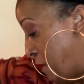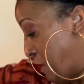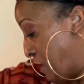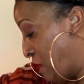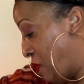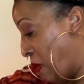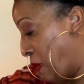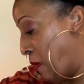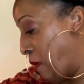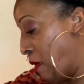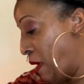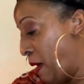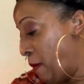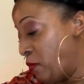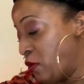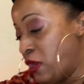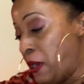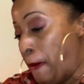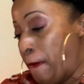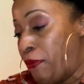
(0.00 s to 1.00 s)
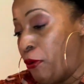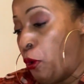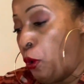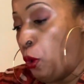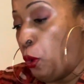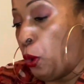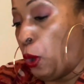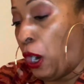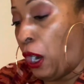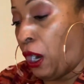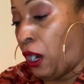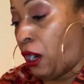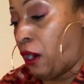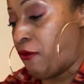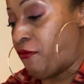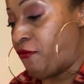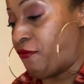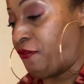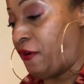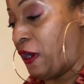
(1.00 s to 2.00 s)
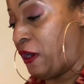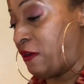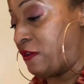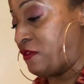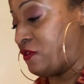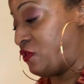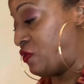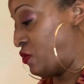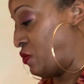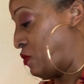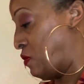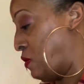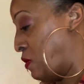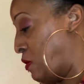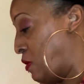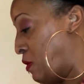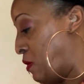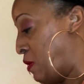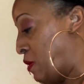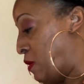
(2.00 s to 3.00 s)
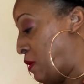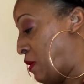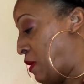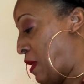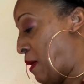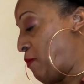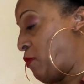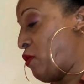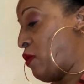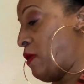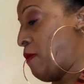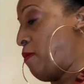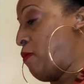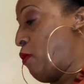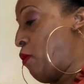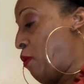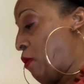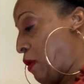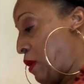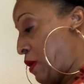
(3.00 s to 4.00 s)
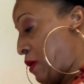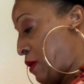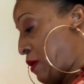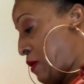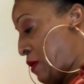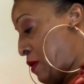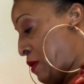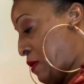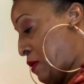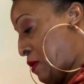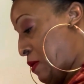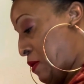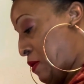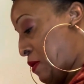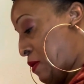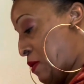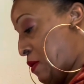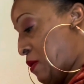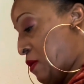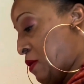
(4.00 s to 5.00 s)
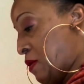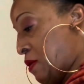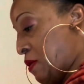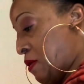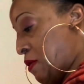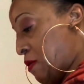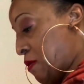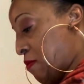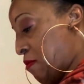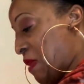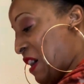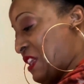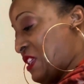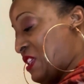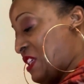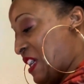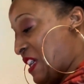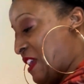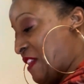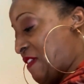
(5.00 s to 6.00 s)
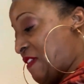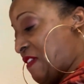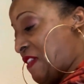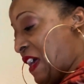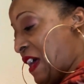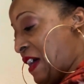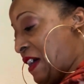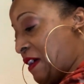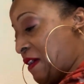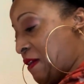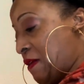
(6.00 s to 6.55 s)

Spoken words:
So I'm gonna pour, first, I'm gonna pour my chicken stock